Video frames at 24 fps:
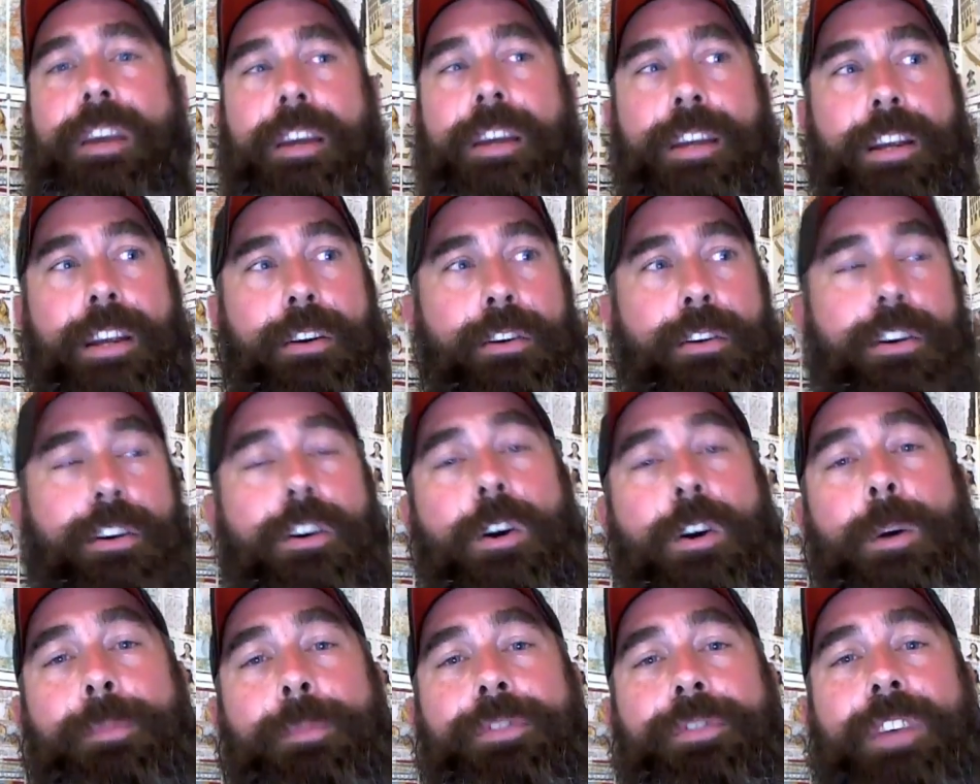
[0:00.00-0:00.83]
Here on our
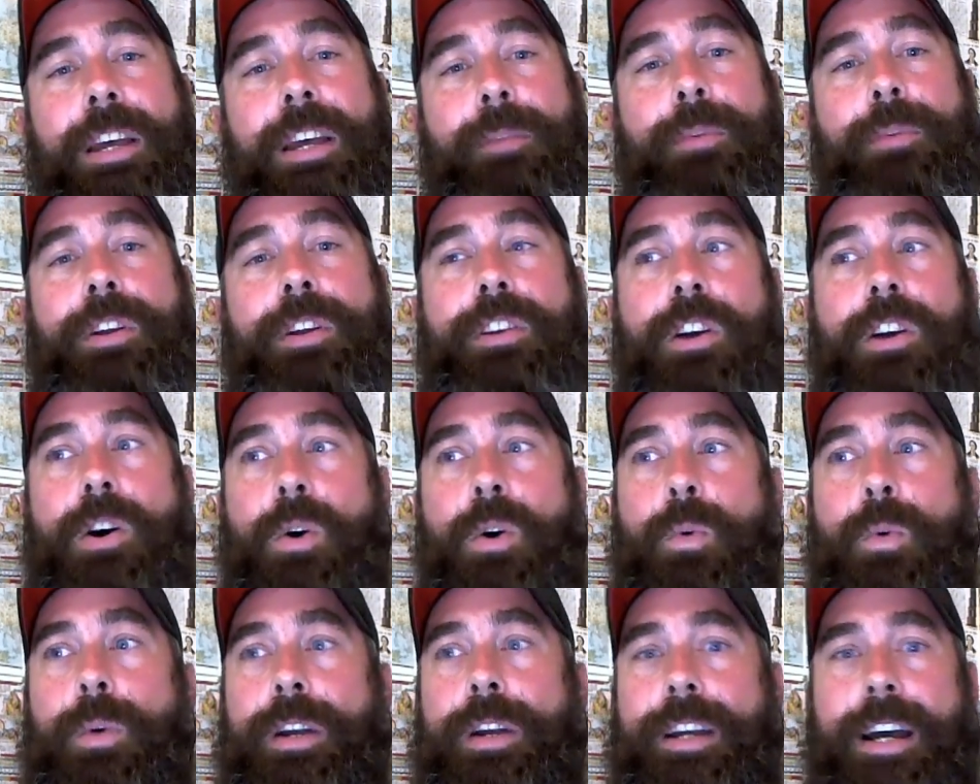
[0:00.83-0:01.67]
homestead, we know
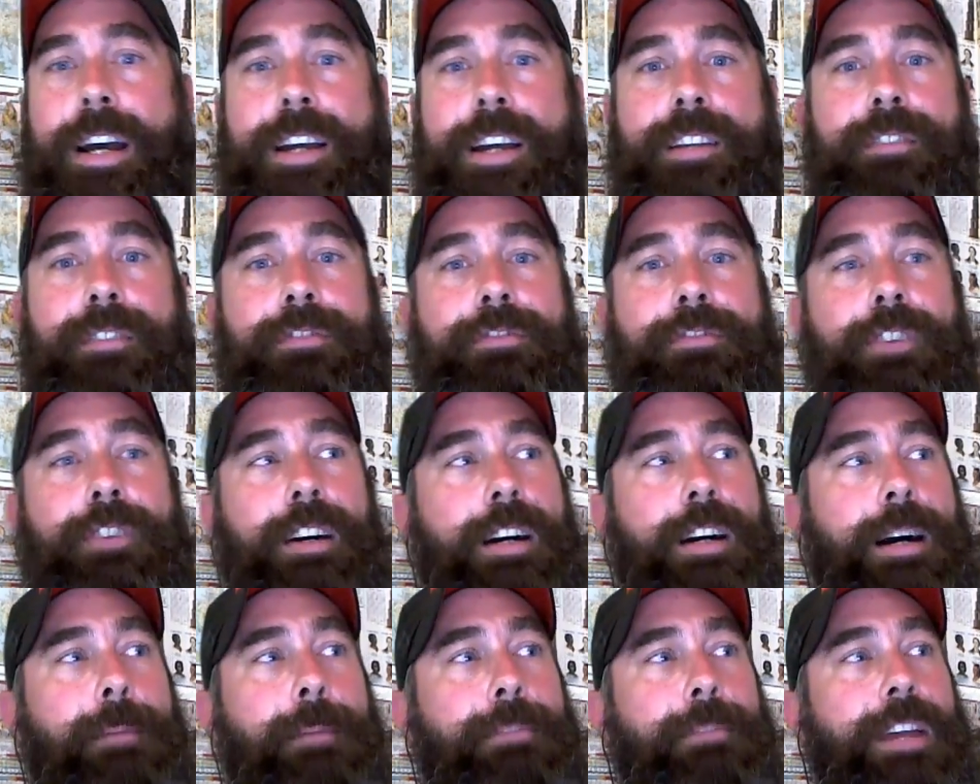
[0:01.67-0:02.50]
what kind of
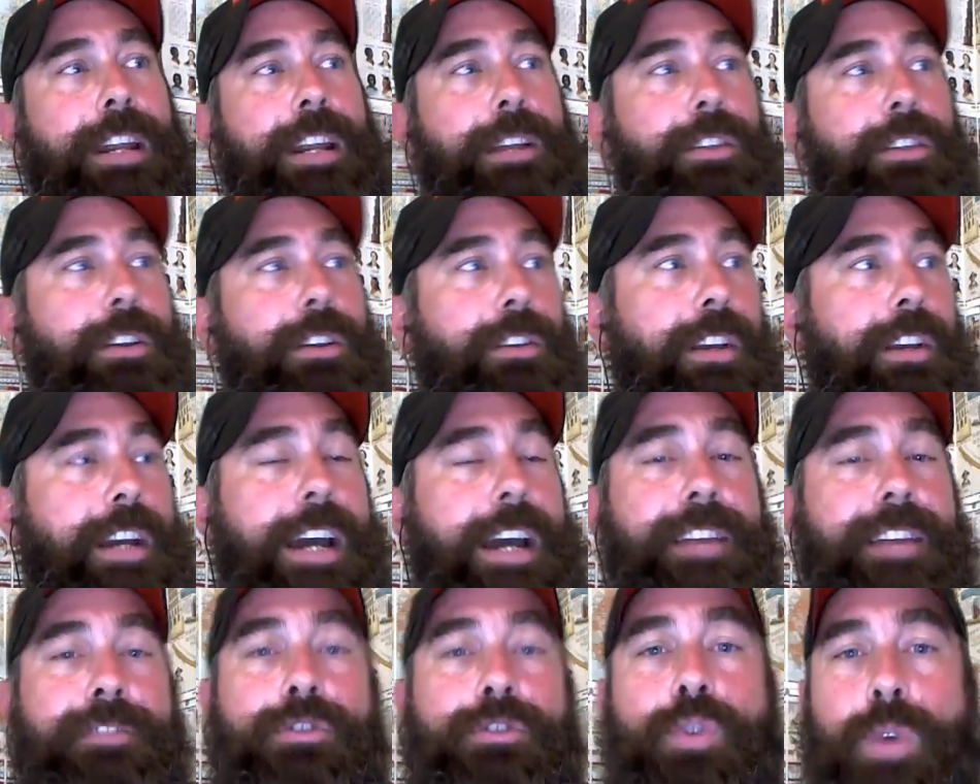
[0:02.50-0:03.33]
uh, I'm getting the, the,
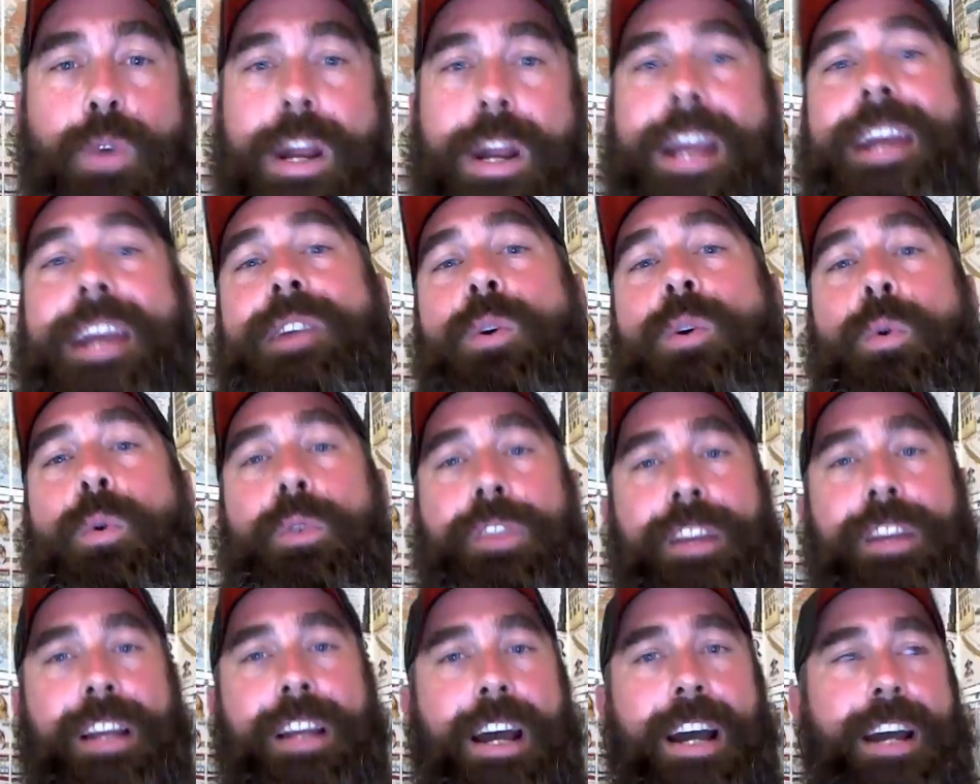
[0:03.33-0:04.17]
kind of grain or
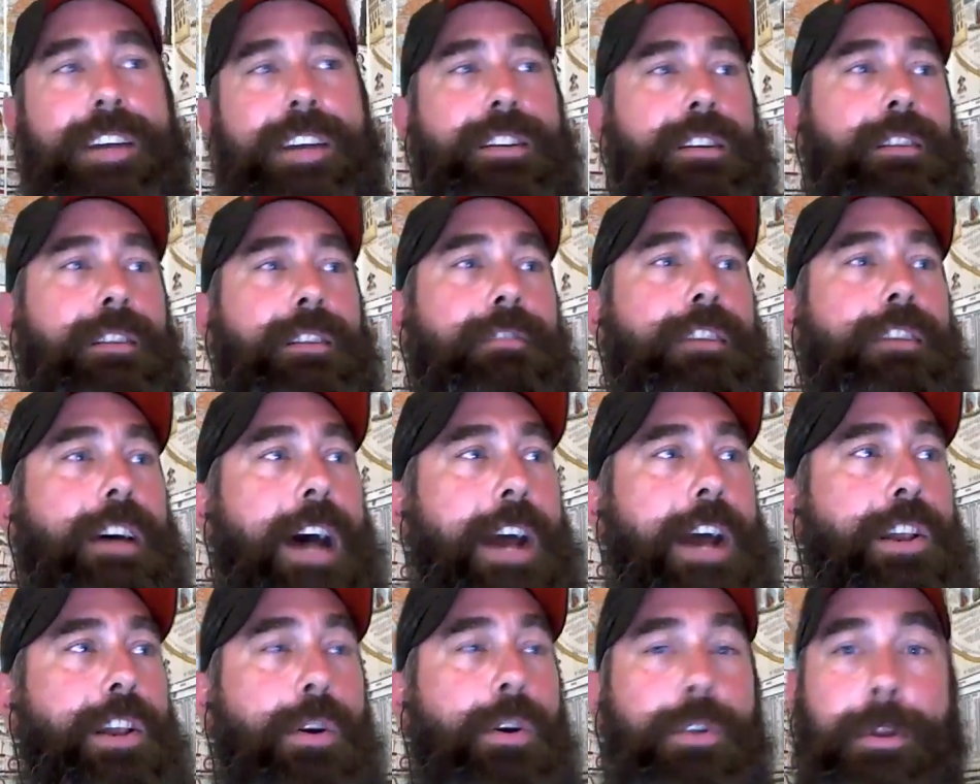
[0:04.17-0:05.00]
the kind of
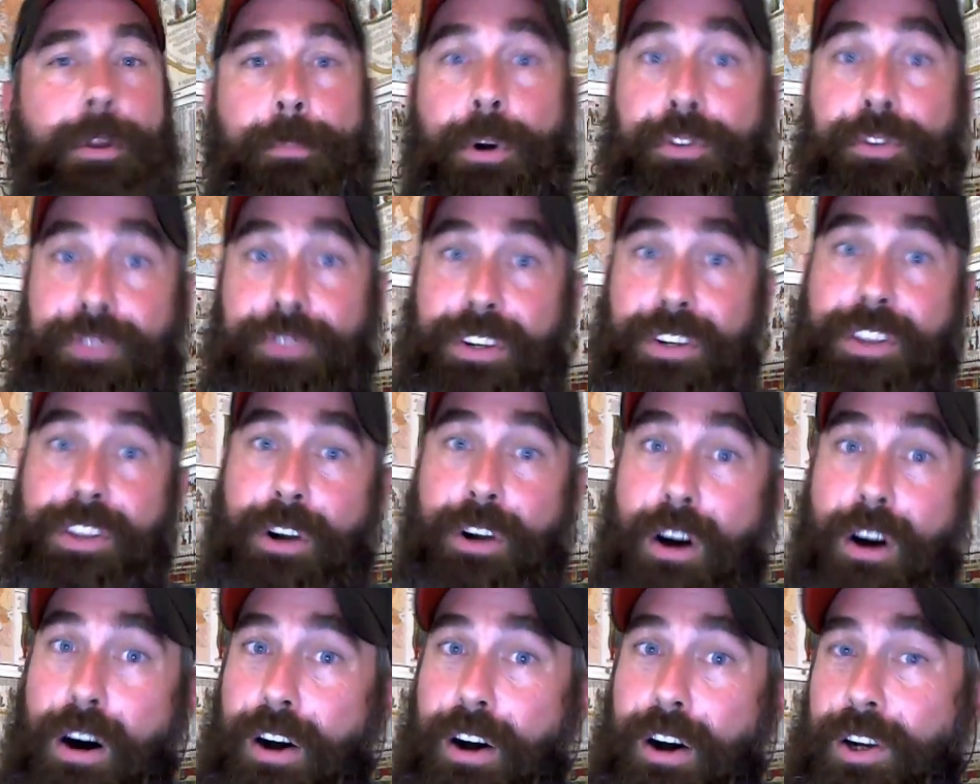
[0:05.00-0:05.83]
I know that mostly they're
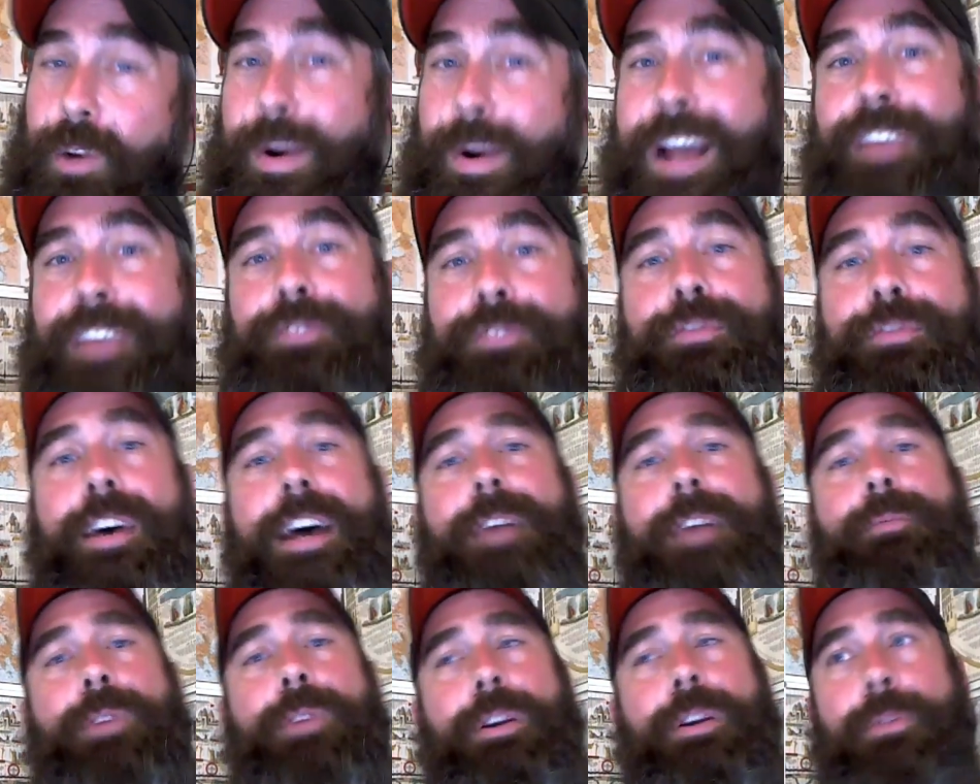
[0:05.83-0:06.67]
all grass
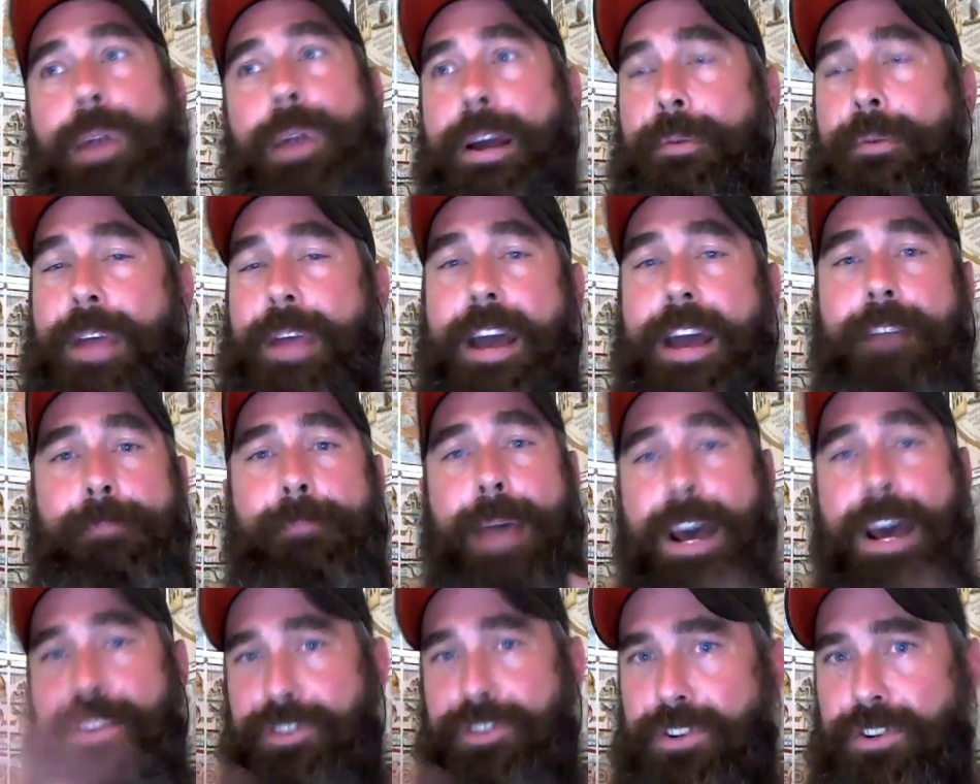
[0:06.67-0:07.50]
fed. We we have
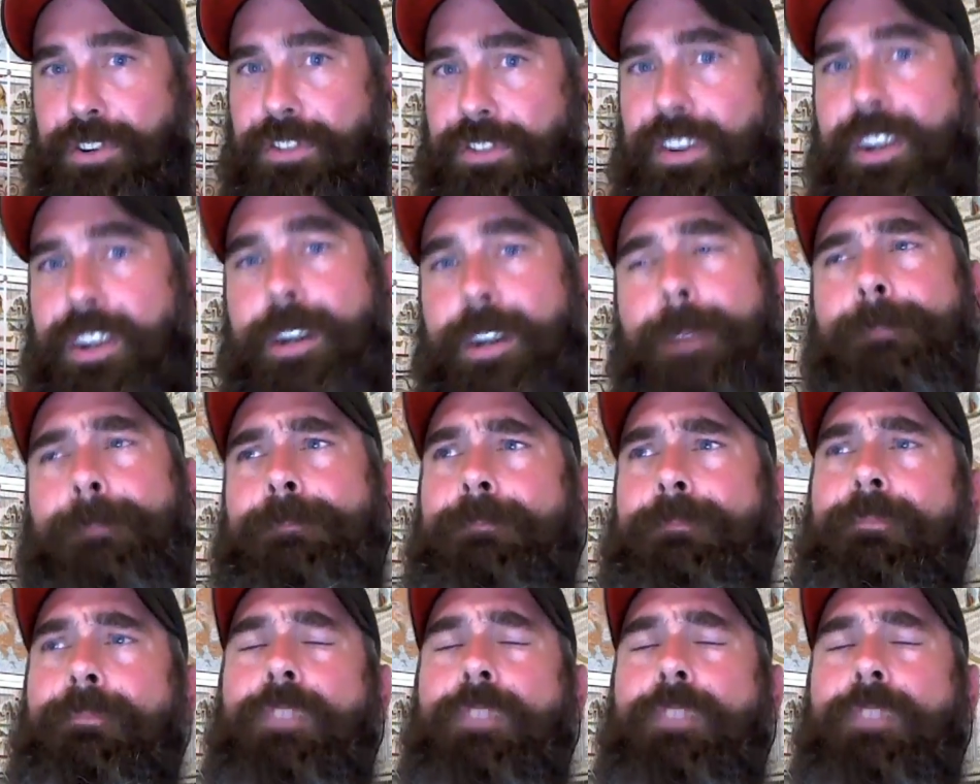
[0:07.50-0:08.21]
pastures here.